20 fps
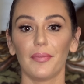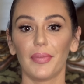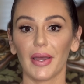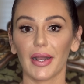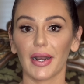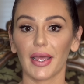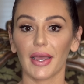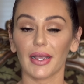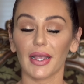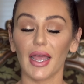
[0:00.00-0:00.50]

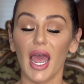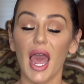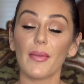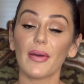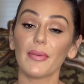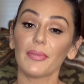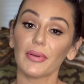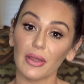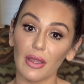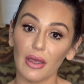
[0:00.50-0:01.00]
But
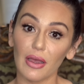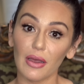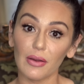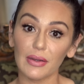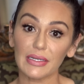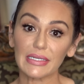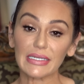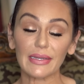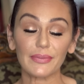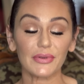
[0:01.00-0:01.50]
comment
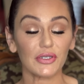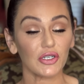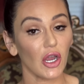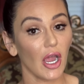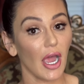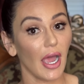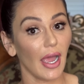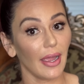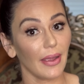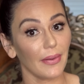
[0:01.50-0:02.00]
below,
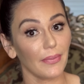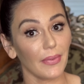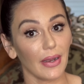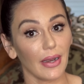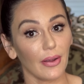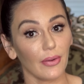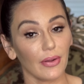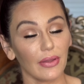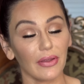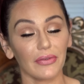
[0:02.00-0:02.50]
subscribe,
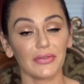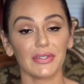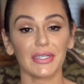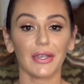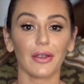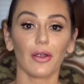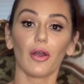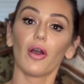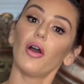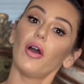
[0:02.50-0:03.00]
and I would love to
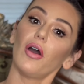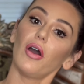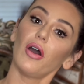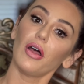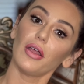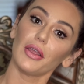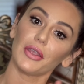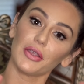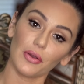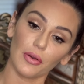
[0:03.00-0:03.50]
hear
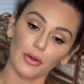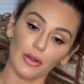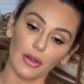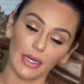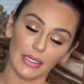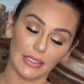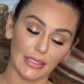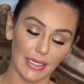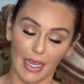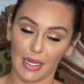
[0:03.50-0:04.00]
all
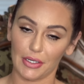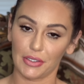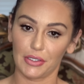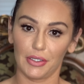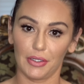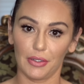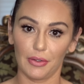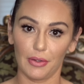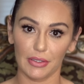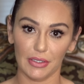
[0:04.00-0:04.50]
your
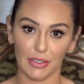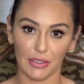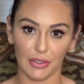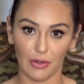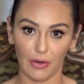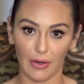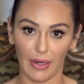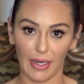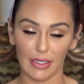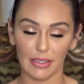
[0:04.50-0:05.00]
tattoo
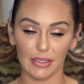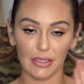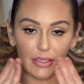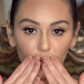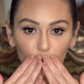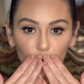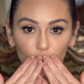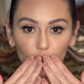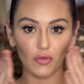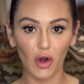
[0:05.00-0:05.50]

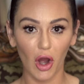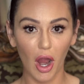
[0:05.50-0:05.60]
stories.